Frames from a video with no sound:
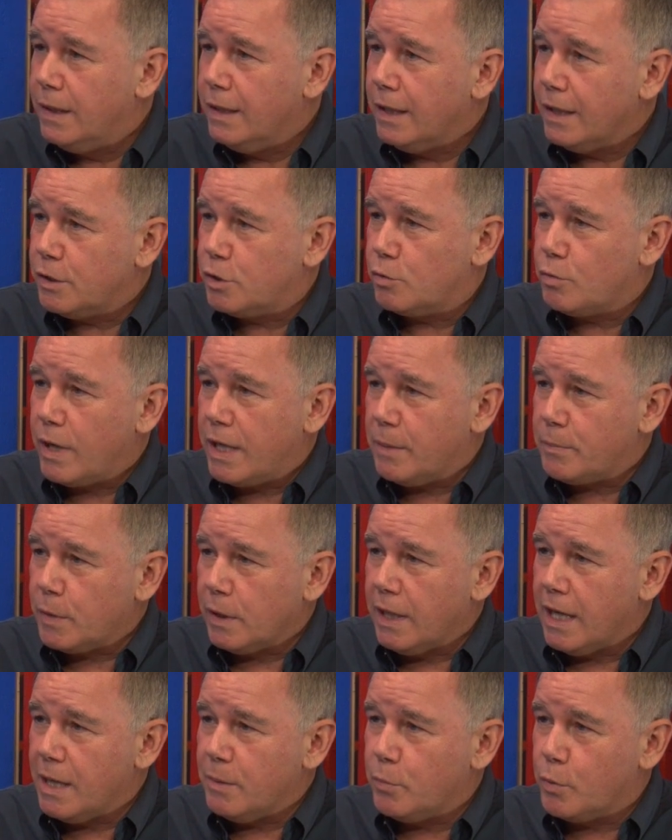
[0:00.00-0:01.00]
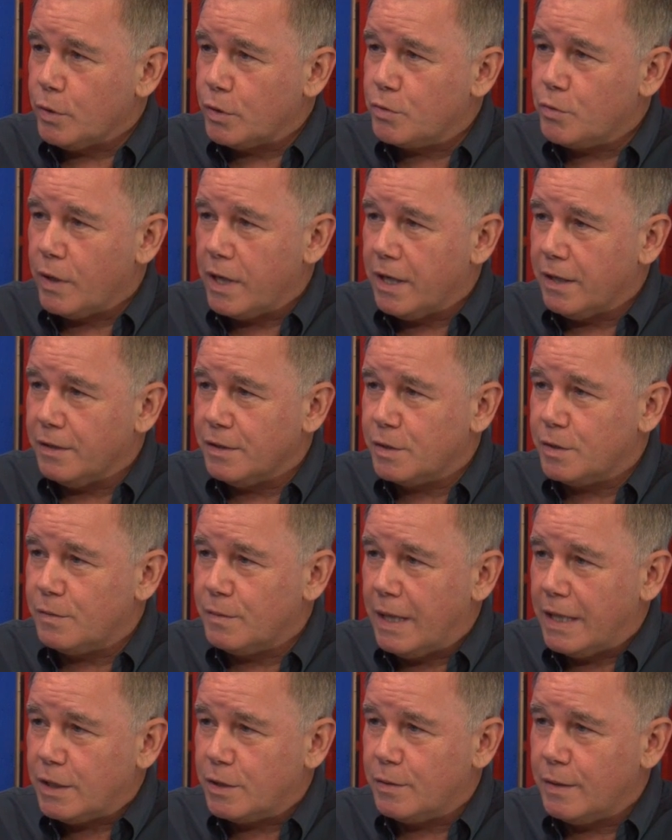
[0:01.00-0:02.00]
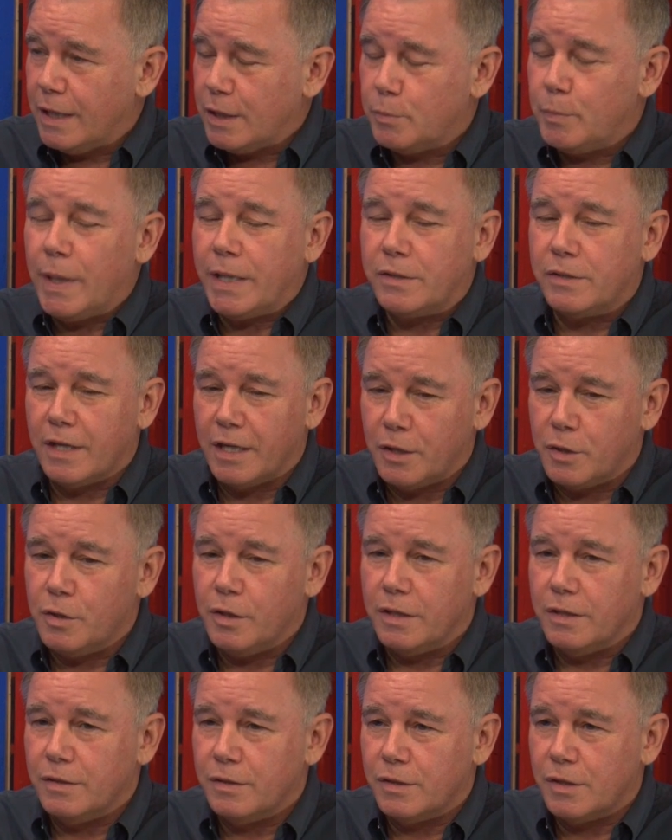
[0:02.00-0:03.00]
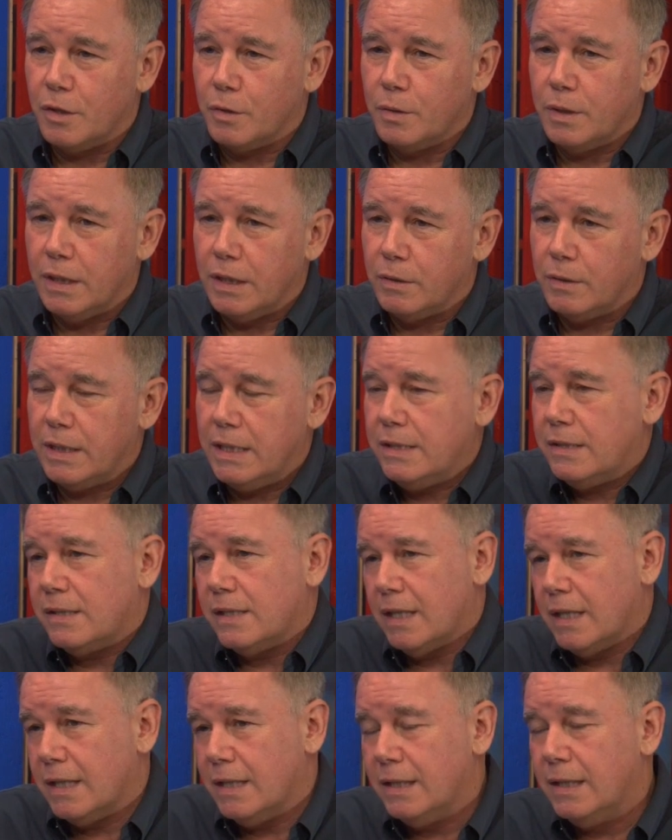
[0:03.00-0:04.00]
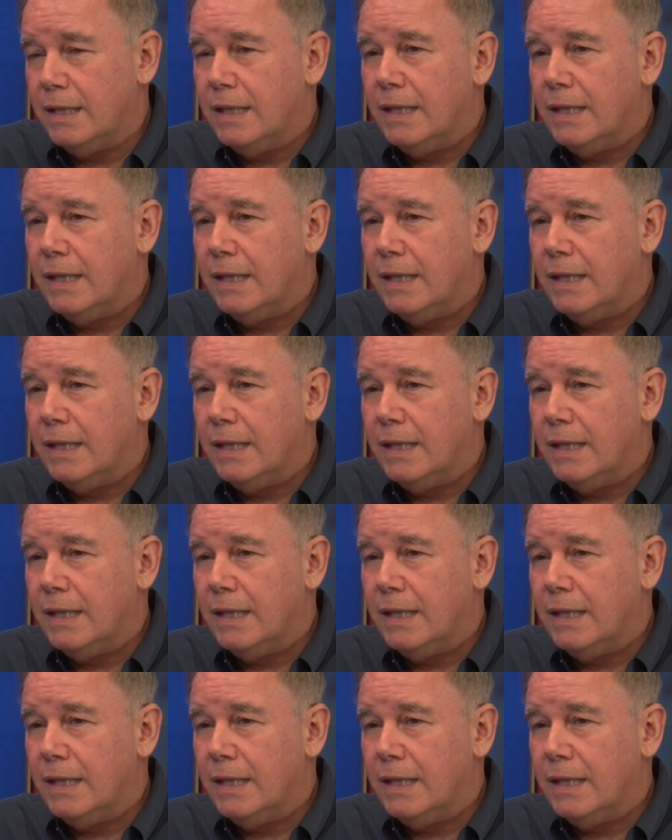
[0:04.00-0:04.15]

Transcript: a straight up the line portrayal as as as best I could. So you know, he's uh,